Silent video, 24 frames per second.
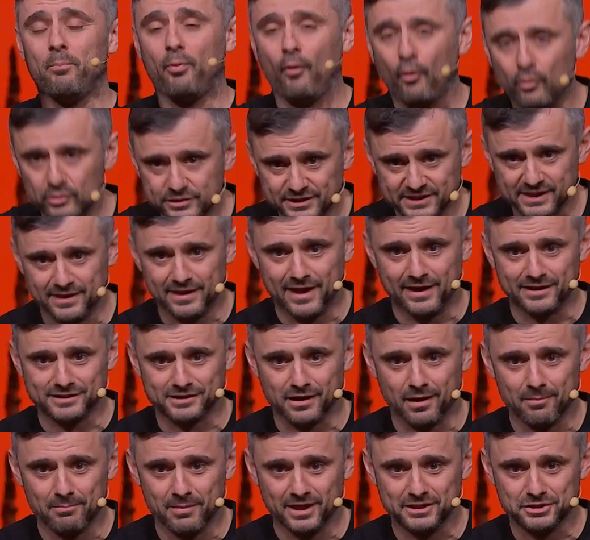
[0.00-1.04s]
person that is
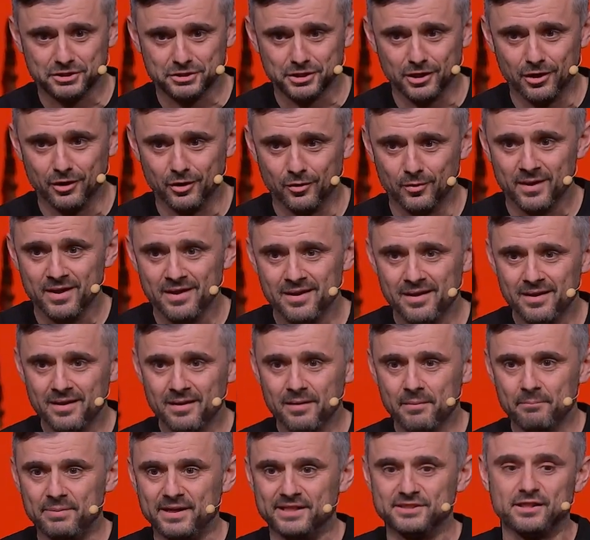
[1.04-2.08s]
on my show
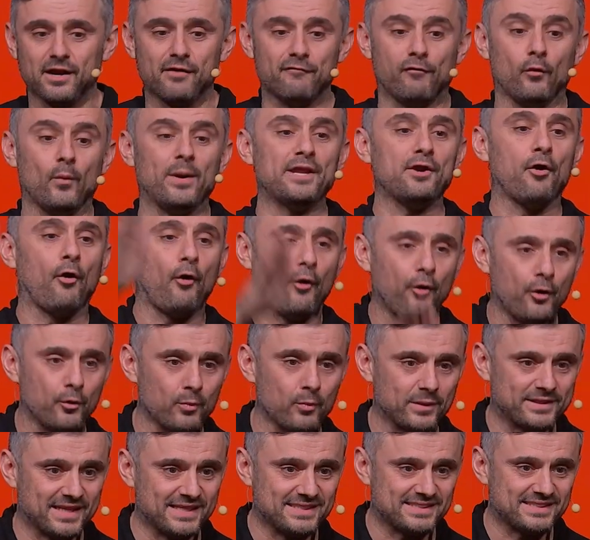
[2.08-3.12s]
because I've already heard
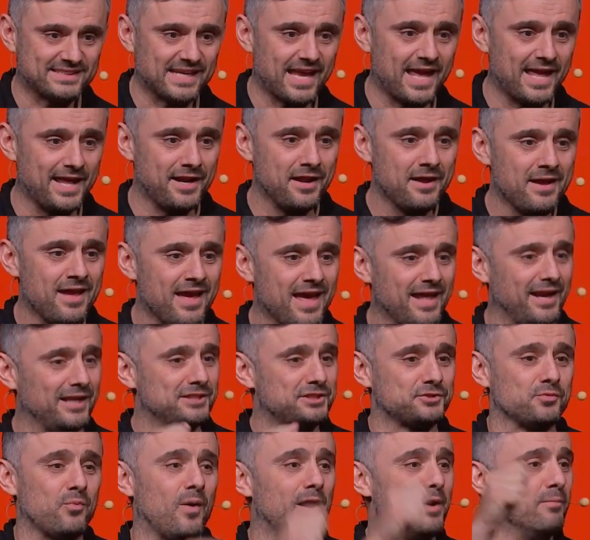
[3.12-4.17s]
what they said and I
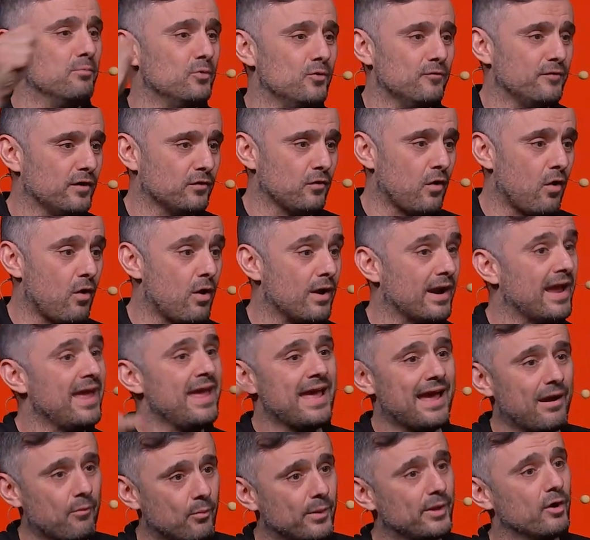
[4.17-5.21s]
just want to move it along
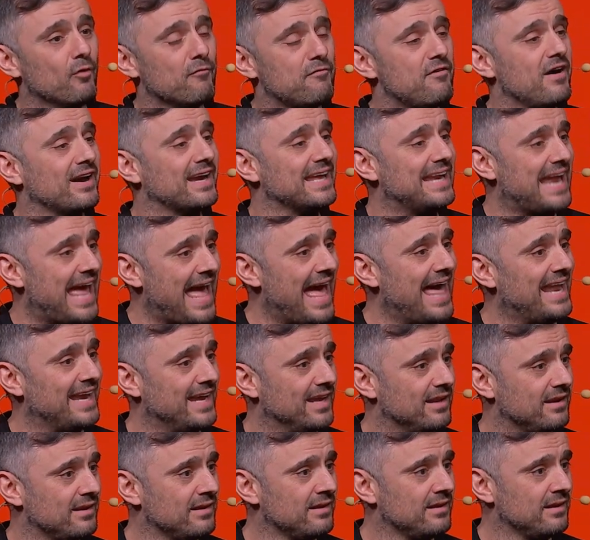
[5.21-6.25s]
and we don't fucking
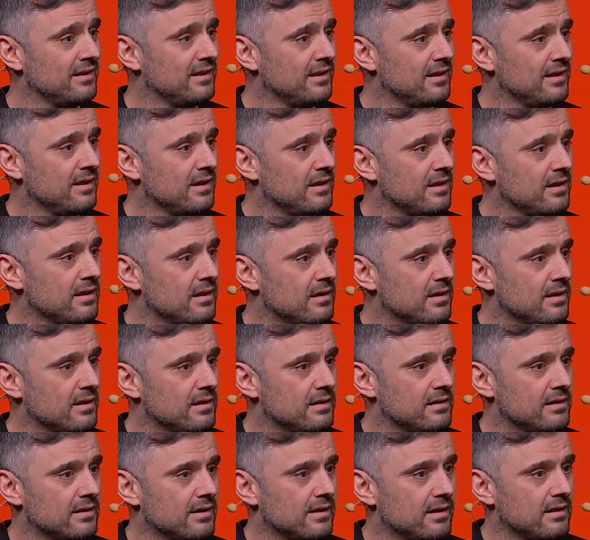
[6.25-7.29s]
edit.
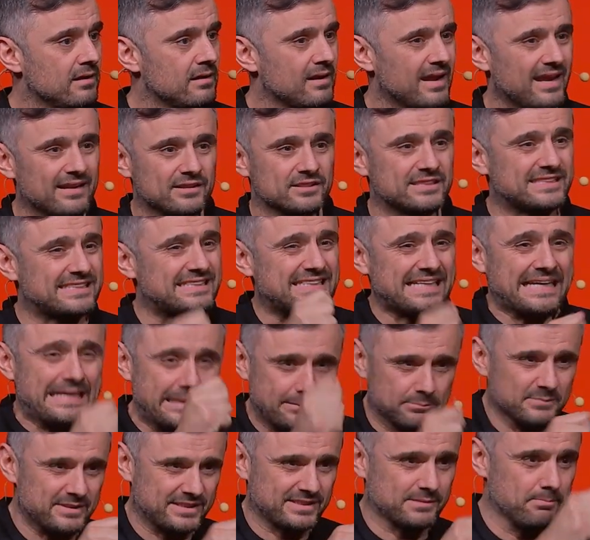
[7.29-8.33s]
It
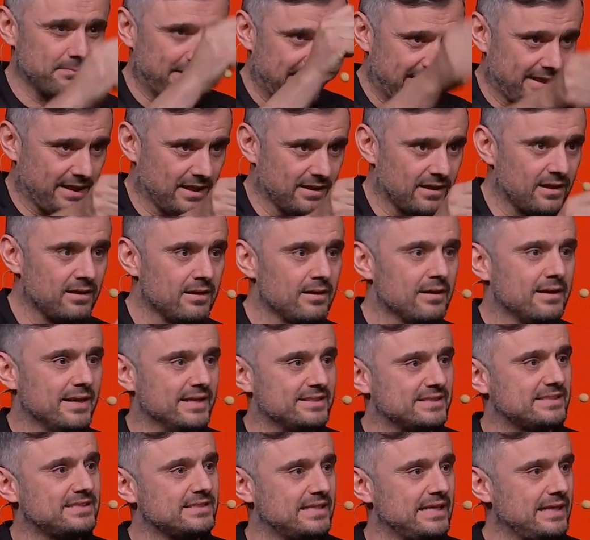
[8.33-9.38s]
seems mean, it
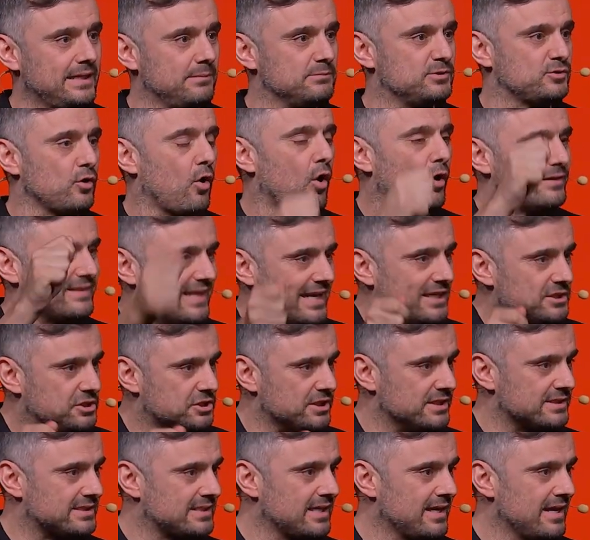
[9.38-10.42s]
seems
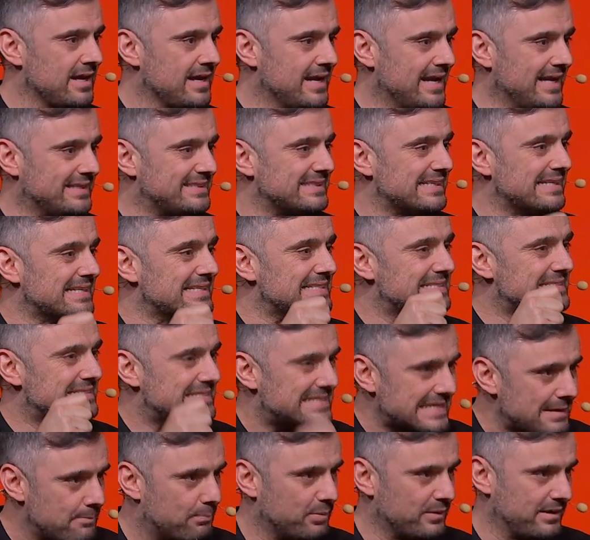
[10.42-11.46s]
audacious, it's
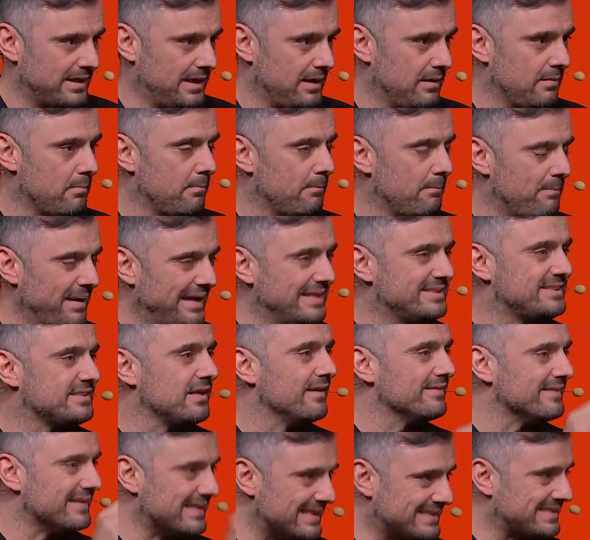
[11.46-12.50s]
deeply based
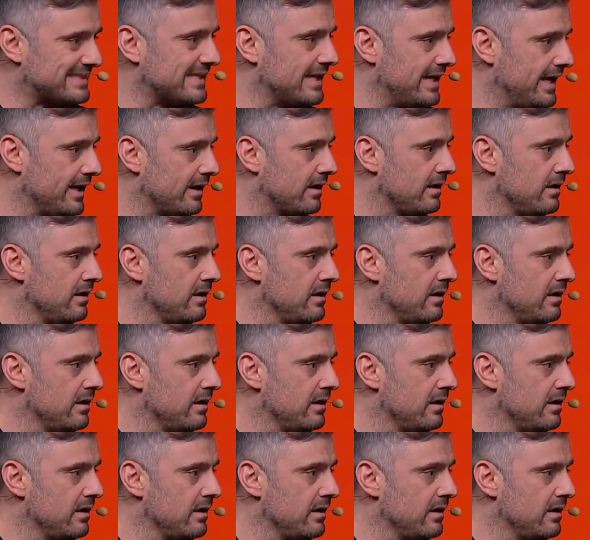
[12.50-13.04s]
on listening.